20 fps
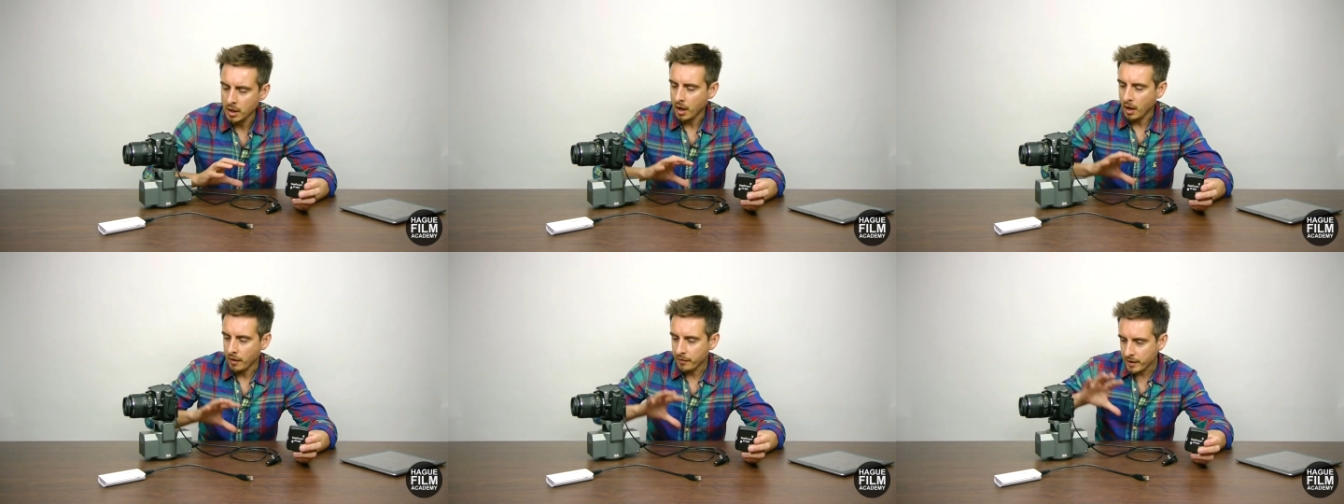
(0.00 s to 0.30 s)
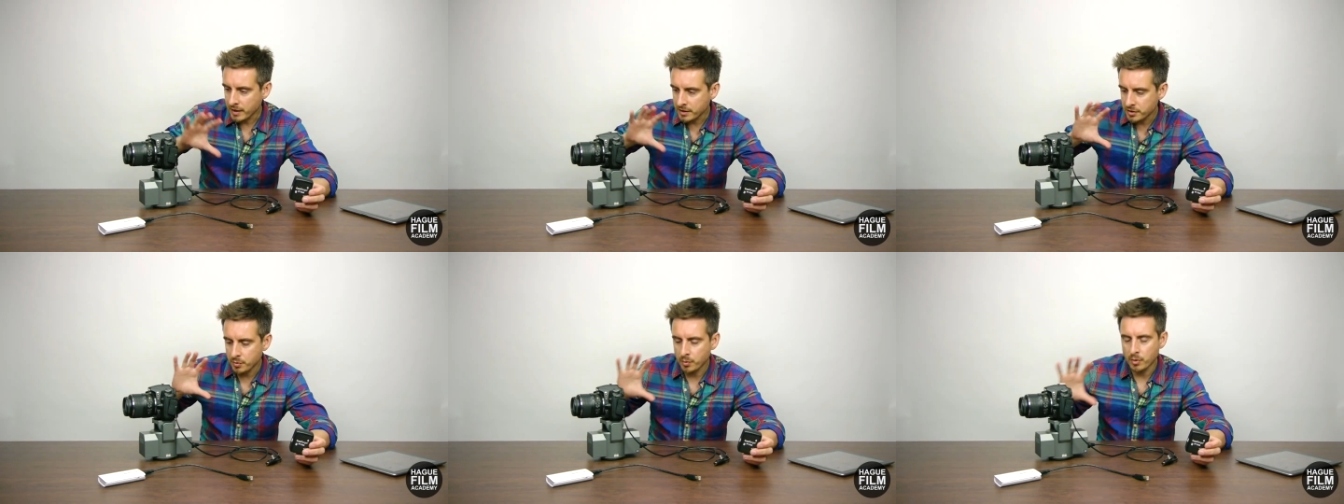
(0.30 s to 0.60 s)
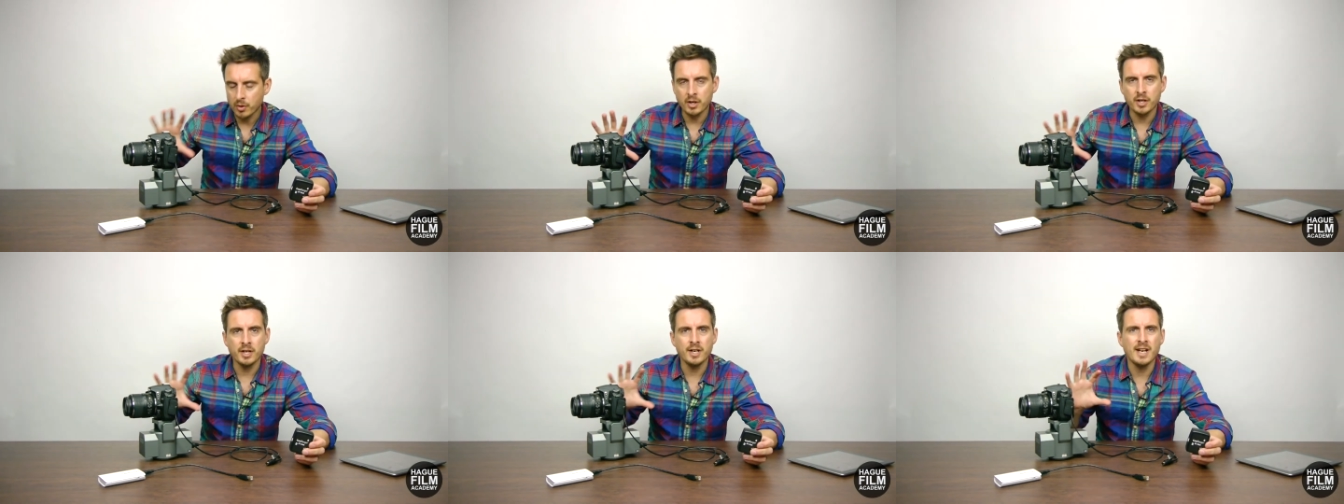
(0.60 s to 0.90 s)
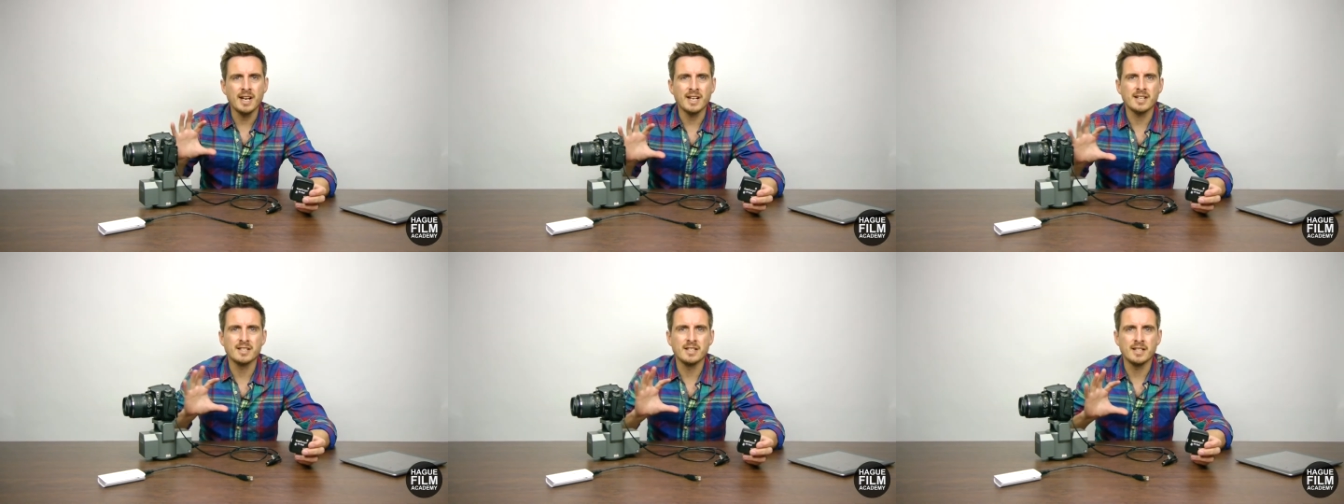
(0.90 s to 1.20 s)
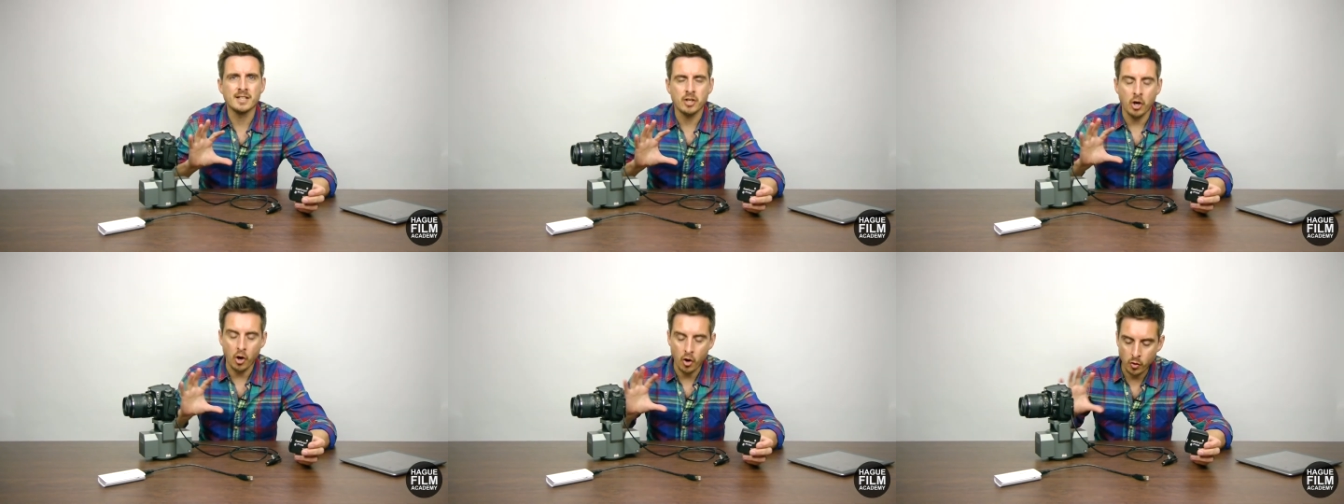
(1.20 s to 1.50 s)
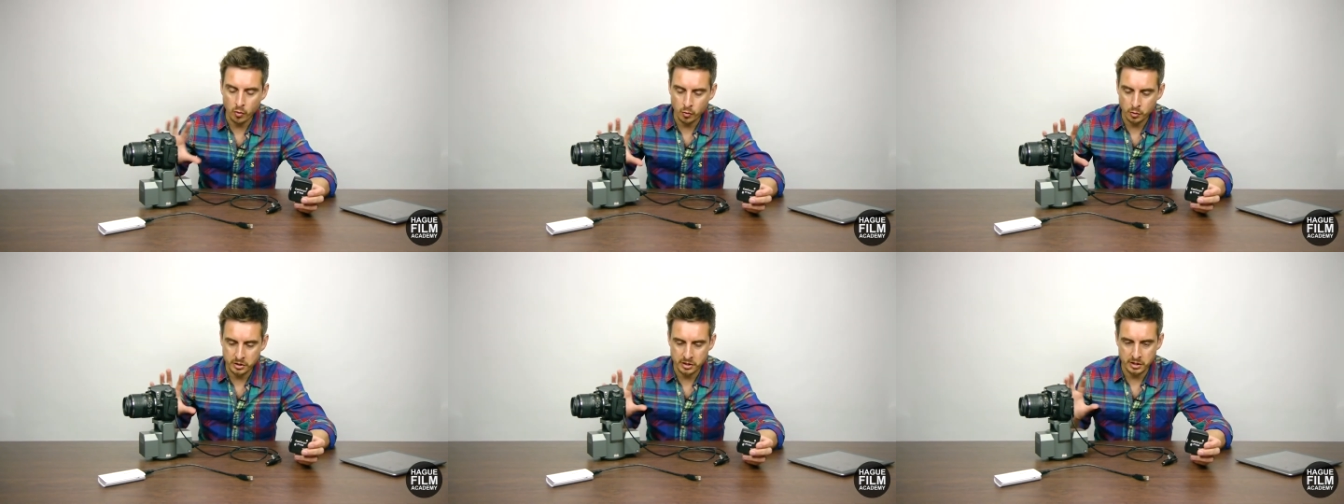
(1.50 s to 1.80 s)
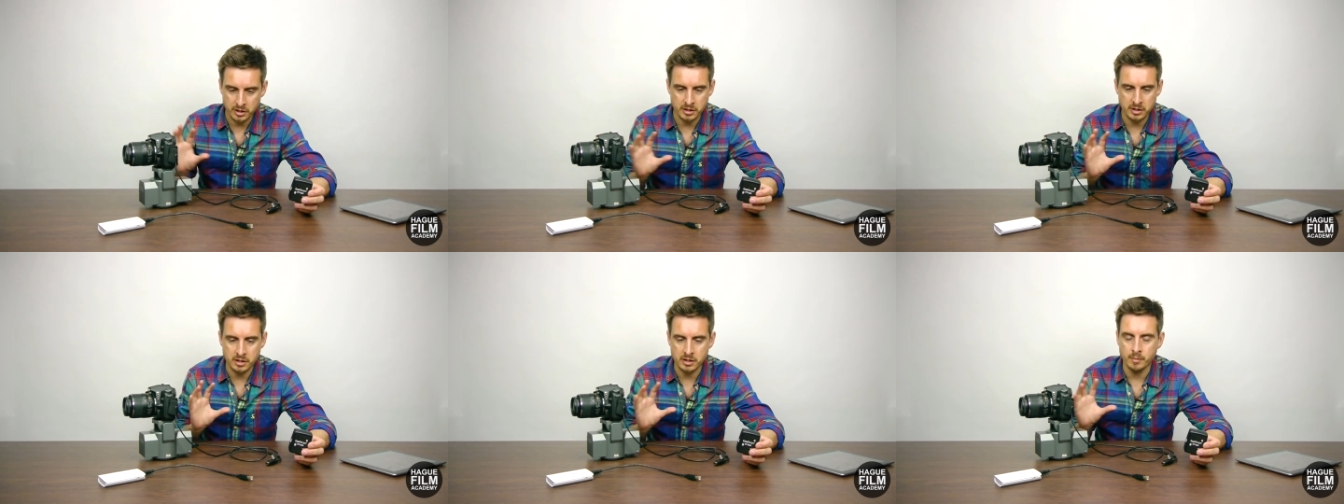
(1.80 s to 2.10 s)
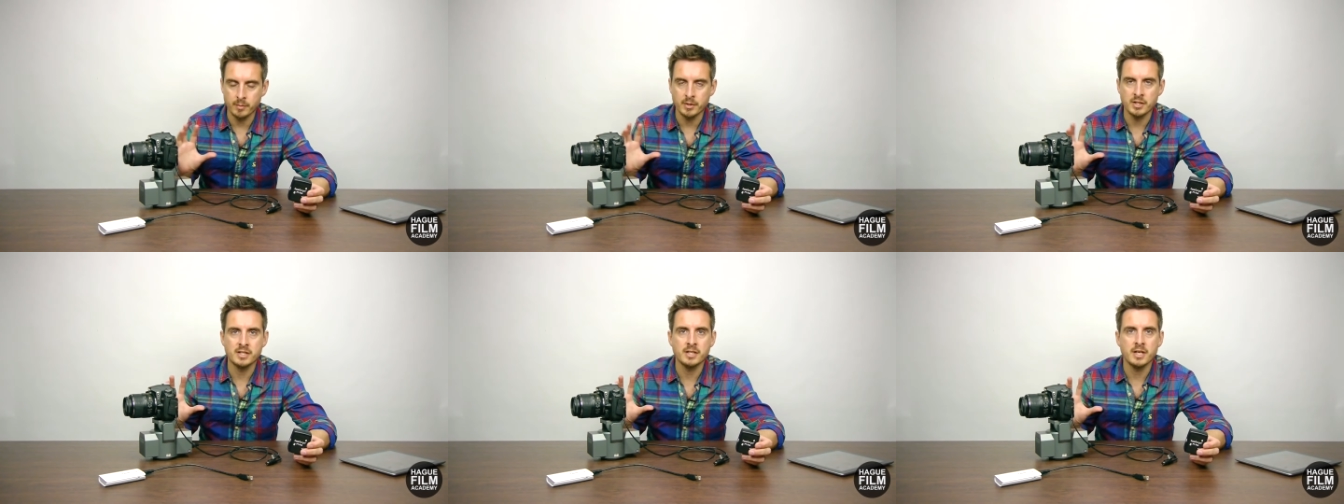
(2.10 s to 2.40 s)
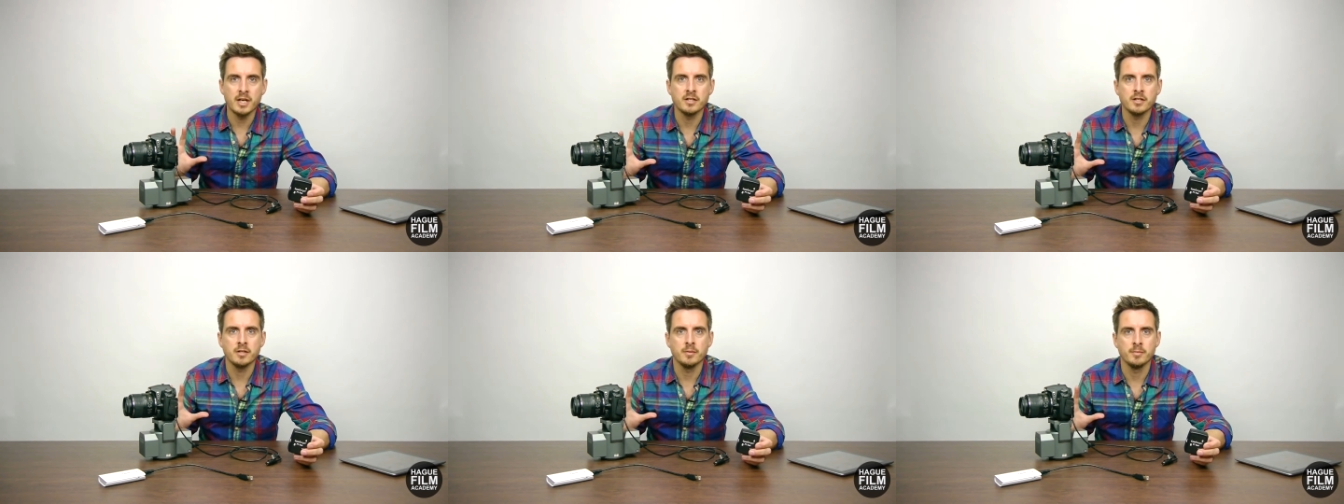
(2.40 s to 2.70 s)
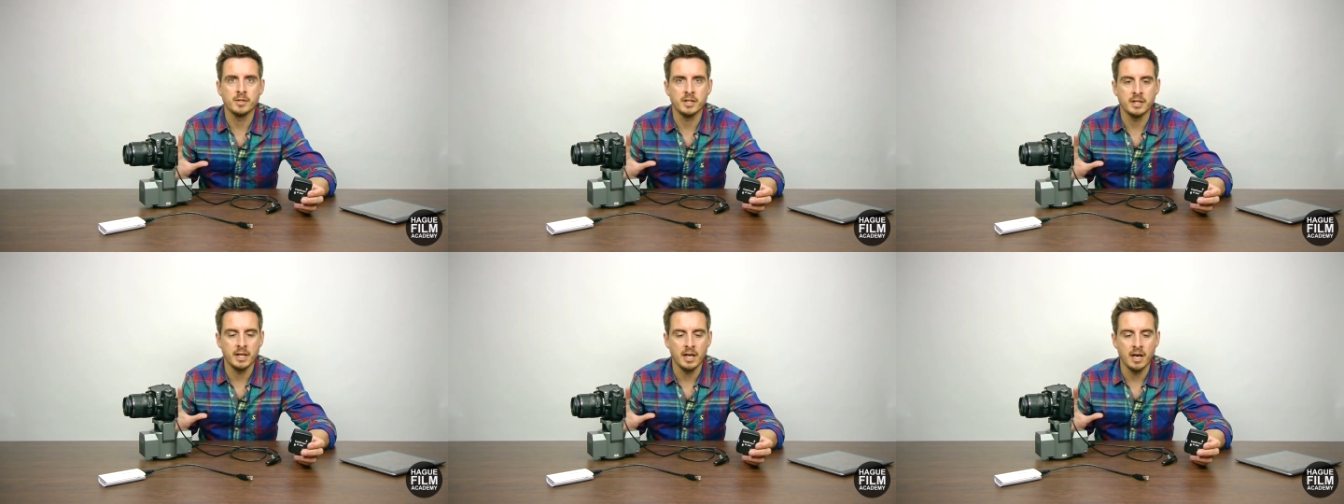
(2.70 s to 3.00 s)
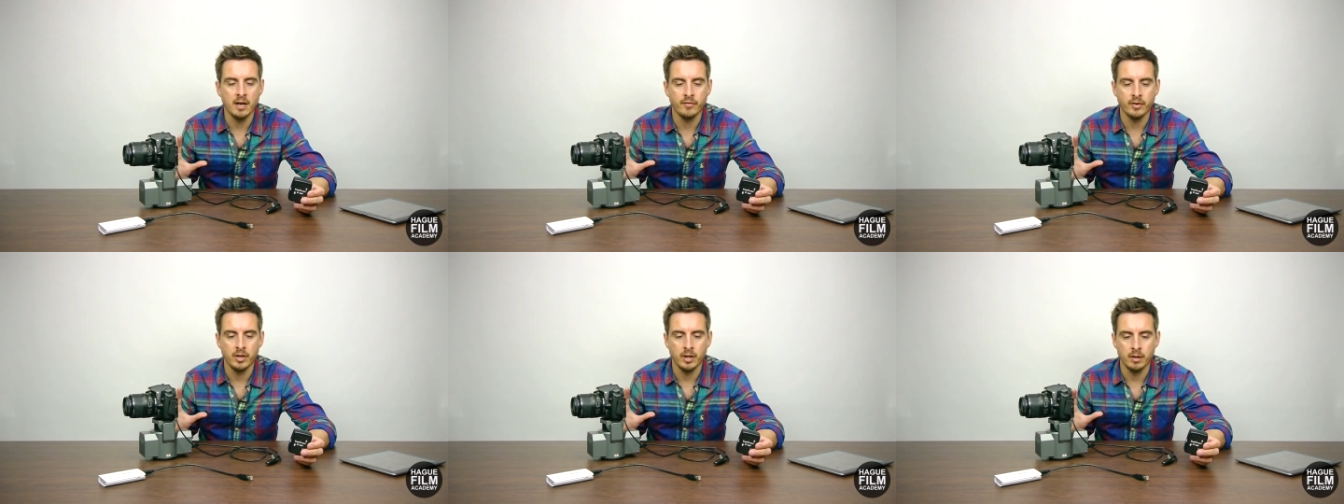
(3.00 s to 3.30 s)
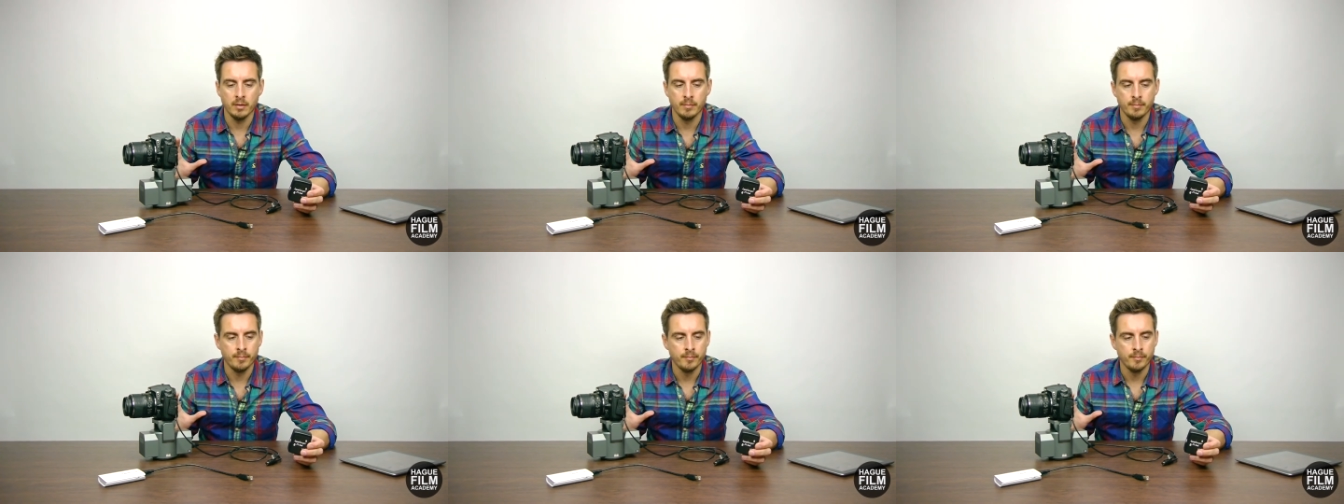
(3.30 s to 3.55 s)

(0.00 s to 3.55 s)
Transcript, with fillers: and that's what connects this whole system and setup together.